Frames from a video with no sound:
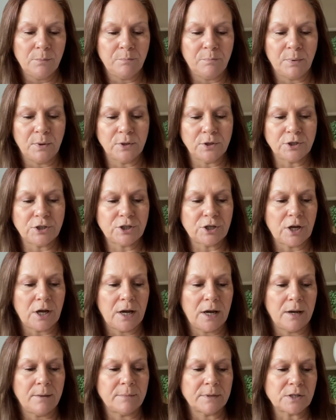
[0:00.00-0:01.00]
but
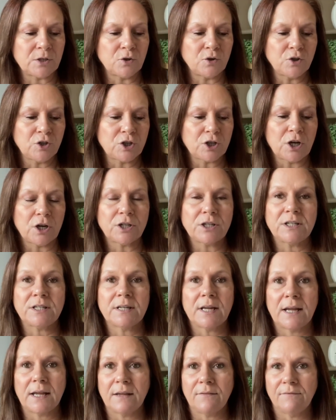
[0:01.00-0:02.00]
my son started
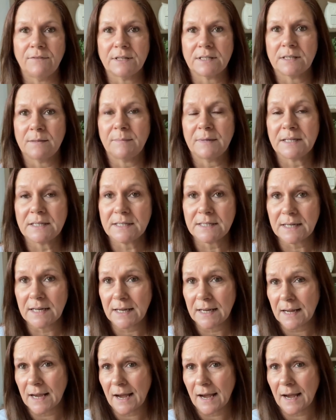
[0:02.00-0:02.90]
taking vitamin D.